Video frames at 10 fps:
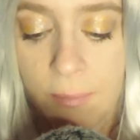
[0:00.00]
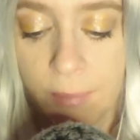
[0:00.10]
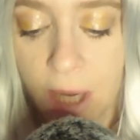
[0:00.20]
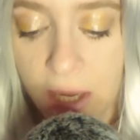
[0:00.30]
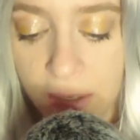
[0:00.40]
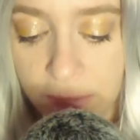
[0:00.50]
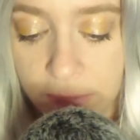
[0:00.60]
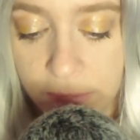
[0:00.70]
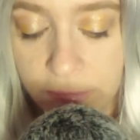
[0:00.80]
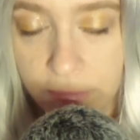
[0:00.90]
But
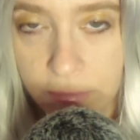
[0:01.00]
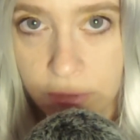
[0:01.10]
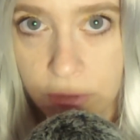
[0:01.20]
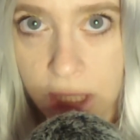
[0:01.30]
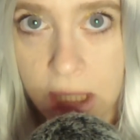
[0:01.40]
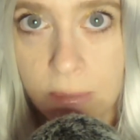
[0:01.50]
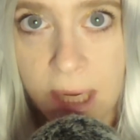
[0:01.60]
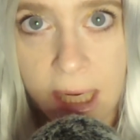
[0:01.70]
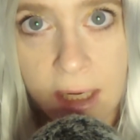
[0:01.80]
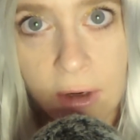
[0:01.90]
it
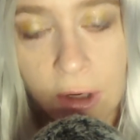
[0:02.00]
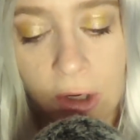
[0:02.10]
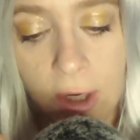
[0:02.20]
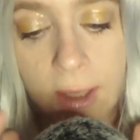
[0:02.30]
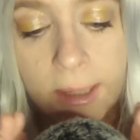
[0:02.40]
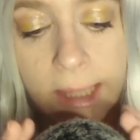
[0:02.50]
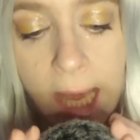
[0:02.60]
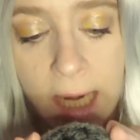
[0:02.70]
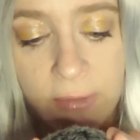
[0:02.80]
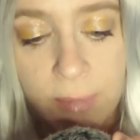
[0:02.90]
made her a
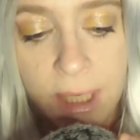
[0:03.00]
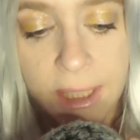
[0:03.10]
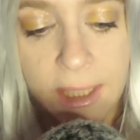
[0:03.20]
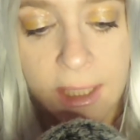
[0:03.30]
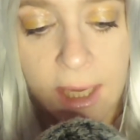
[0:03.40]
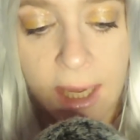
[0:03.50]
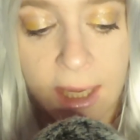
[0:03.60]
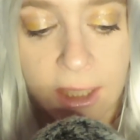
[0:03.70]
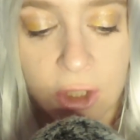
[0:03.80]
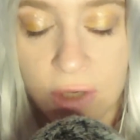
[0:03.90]
lot of money,
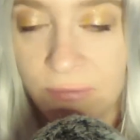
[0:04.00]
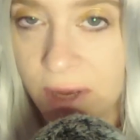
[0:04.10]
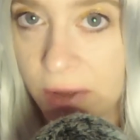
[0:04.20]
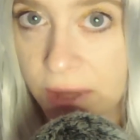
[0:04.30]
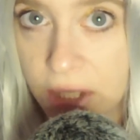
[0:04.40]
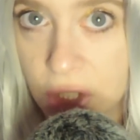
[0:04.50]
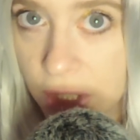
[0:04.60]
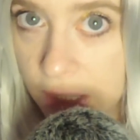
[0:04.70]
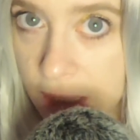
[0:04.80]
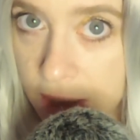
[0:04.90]
and she felt that
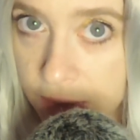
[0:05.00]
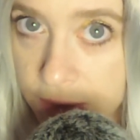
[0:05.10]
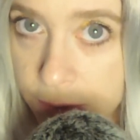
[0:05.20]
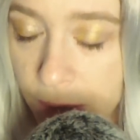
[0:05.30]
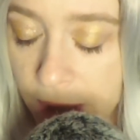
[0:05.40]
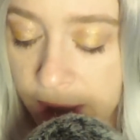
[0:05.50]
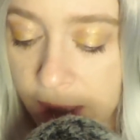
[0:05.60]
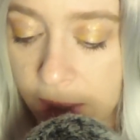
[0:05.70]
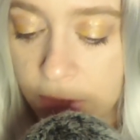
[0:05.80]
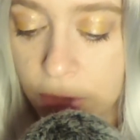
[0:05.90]
she needed this
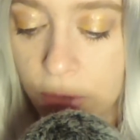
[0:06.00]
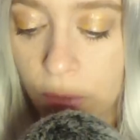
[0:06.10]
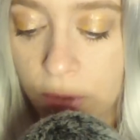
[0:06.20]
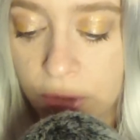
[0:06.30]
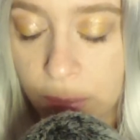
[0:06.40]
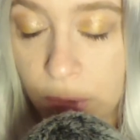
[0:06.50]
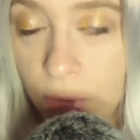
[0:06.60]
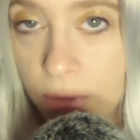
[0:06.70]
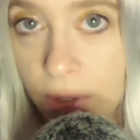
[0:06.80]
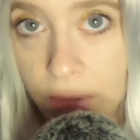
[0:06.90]
money to
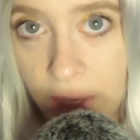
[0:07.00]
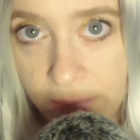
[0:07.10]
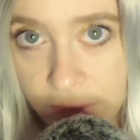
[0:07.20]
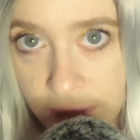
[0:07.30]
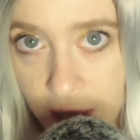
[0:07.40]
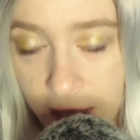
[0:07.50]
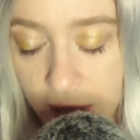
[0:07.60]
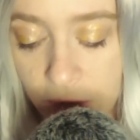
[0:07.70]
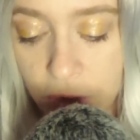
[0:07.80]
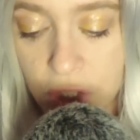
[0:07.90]
support their
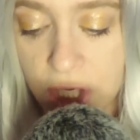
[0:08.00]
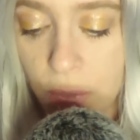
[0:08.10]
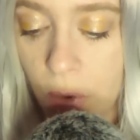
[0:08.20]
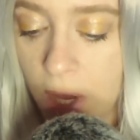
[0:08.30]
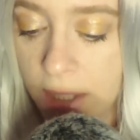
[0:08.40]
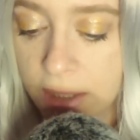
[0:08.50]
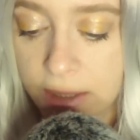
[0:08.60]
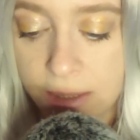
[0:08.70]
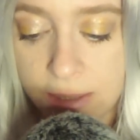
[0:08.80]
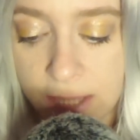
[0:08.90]
lifestyle. She wanted
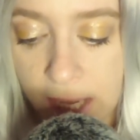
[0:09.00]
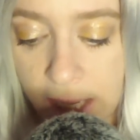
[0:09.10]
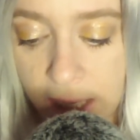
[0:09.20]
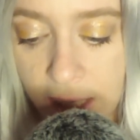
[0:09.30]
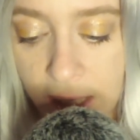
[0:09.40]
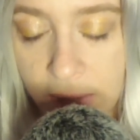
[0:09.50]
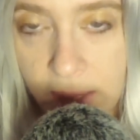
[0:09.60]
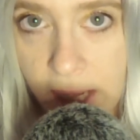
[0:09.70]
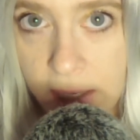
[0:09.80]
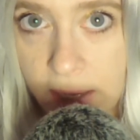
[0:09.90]
to stay in
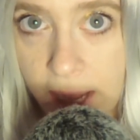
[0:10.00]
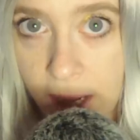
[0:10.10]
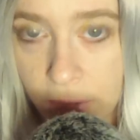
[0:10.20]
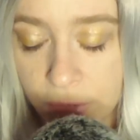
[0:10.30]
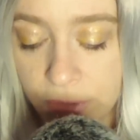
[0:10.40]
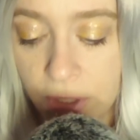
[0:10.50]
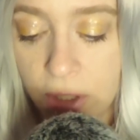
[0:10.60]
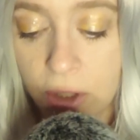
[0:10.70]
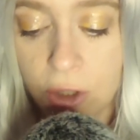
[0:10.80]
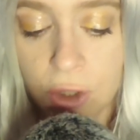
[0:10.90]
that house.
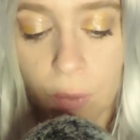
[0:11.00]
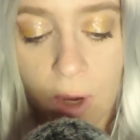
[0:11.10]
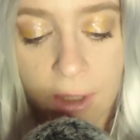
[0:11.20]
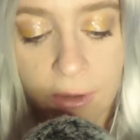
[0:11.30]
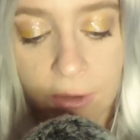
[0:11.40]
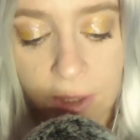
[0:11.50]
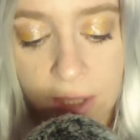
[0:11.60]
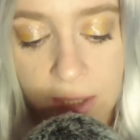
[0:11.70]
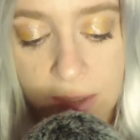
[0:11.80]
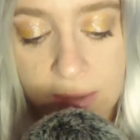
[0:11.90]
She wanted her
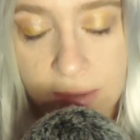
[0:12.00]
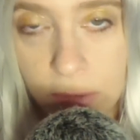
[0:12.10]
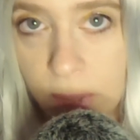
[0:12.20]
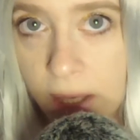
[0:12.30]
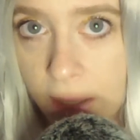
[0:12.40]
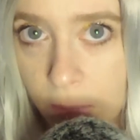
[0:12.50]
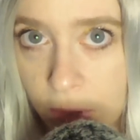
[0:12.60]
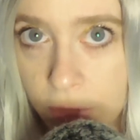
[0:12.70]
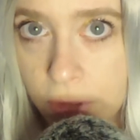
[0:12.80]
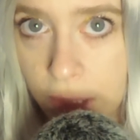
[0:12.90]
kids to be
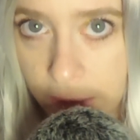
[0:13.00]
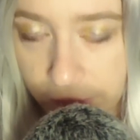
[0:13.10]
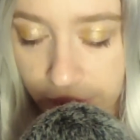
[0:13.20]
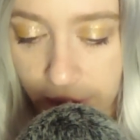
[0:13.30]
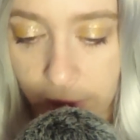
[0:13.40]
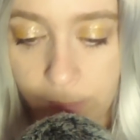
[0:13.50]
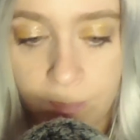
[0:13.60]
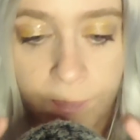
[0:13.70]
able to live there.